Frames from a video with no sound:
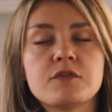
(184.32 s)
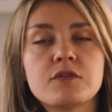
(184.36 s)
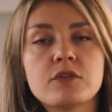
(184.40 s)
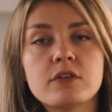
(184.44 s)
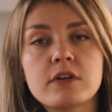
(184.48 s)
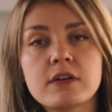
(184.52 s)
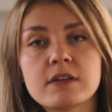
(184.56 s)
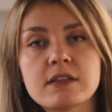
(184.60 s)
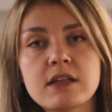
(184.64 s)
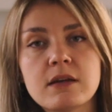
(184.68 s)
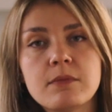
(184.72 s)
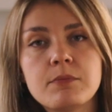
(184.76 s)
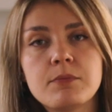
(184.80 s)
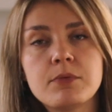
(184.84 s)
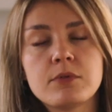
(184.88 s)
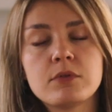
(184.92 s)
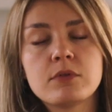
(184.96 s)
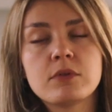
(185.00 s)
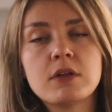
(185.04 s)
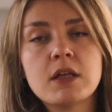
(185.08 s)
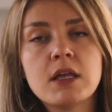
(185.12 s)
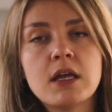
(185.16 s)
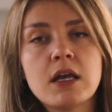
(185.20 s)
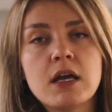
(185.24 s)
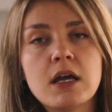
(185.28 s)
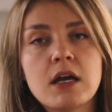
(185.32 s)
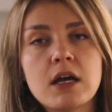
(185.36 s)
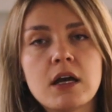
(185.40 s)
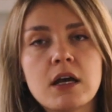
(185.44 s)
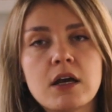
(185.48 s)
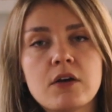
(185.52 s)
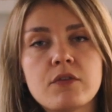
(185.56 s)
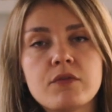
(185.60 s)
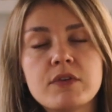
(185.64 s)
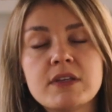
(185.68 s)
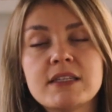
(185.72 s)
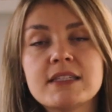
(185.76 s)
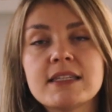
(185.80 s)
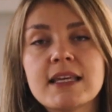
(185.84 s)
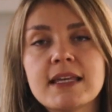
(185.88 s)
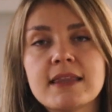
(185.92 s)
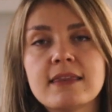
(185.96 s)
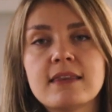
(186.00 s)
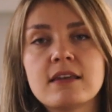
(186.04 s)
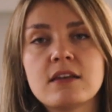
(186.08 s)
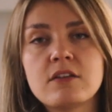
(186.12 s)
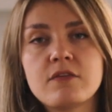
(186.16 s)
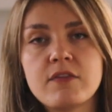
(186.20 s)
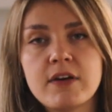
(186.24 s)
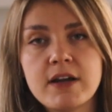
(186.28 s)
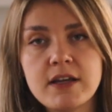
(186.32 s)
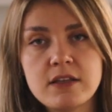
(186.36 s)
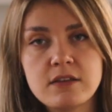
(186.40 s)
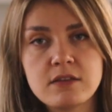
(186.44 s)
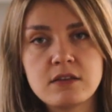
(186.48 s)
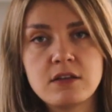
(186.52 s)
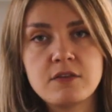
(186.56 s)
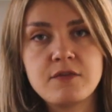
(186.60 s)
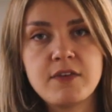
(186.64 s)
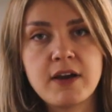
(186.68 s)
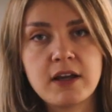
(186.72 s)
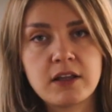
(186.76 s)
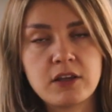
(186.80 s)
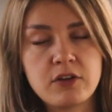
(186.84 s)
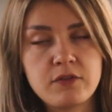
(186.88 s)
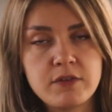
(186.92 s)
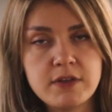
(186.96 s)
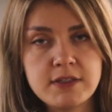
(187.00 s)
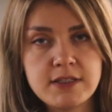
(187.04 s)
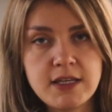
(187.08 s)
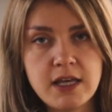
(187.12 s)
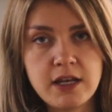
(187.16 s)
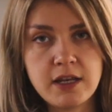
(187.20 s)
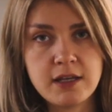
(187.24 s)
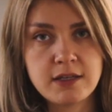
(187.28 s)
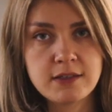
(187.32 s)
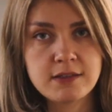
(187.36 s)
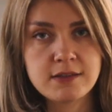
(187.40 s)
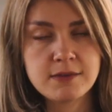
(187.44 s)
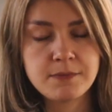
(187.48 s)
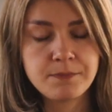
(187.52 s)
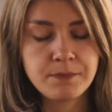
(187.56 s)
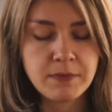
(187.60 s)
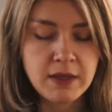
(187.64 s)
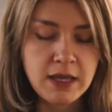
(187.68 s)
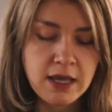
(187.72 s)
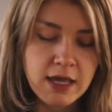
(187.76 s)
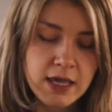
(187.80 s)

For example, reset the device to the factory settings.